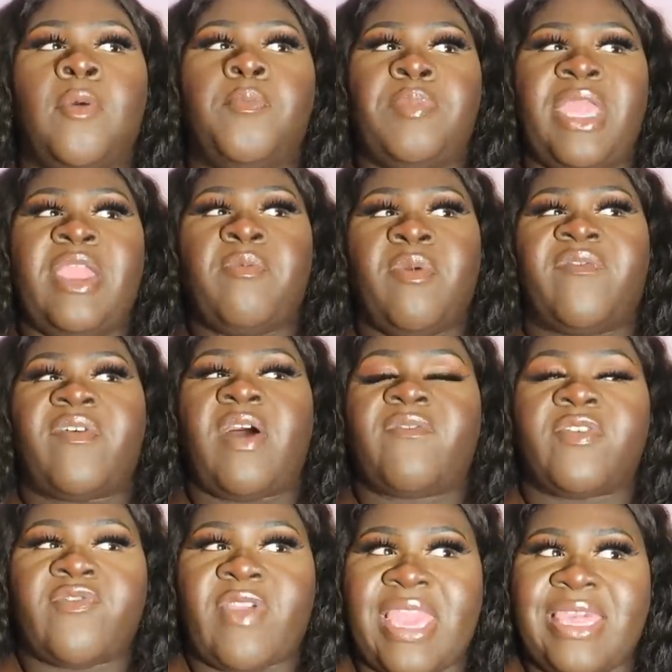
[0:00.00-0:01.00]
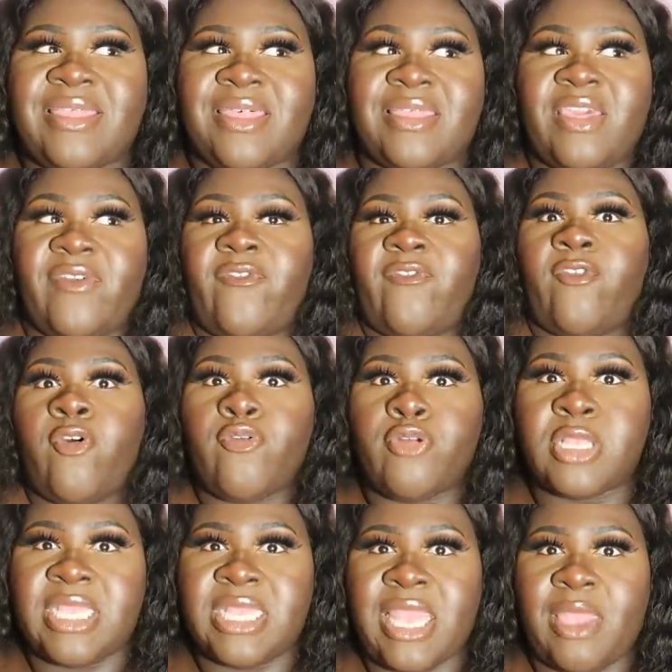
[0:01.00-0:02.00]
being with other races is
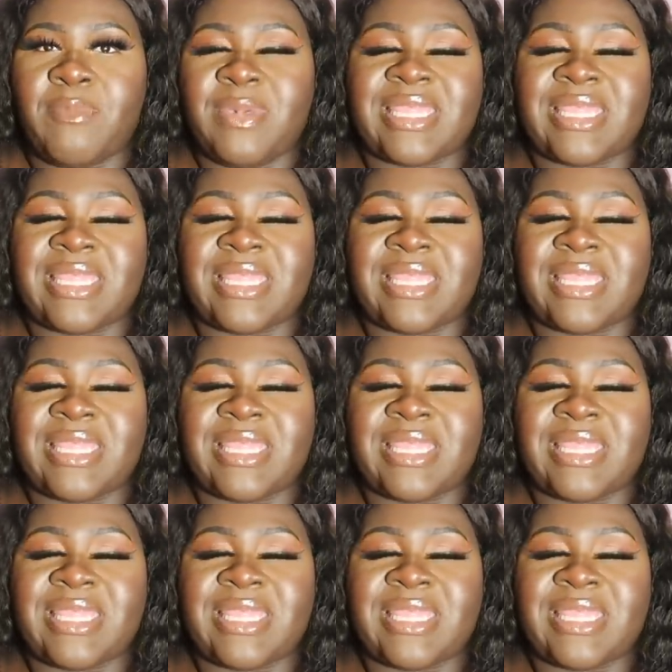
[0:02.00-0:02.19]
foreign to them.